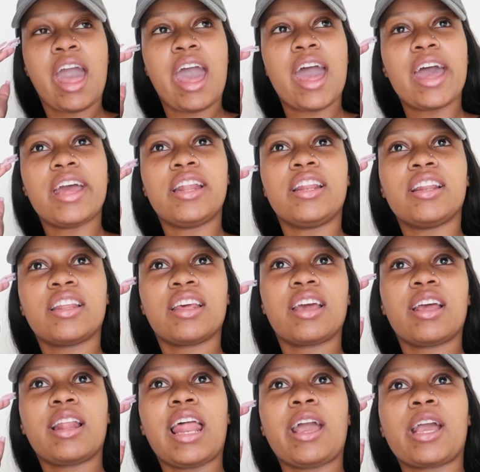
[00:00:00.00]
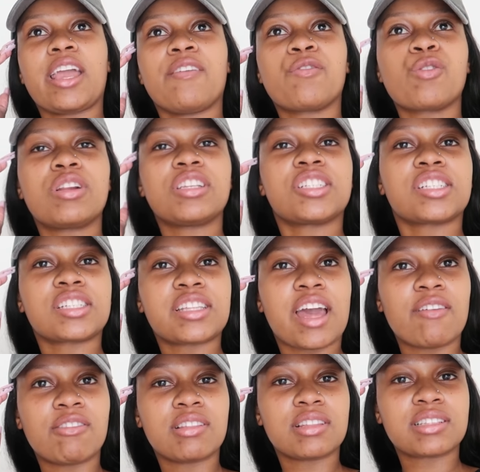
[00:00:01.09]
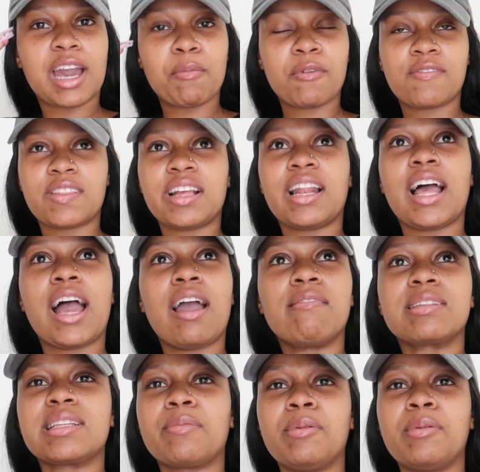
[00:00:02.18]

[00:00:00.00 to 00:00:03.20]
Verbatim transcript: and like everyone is just having the time of their lives.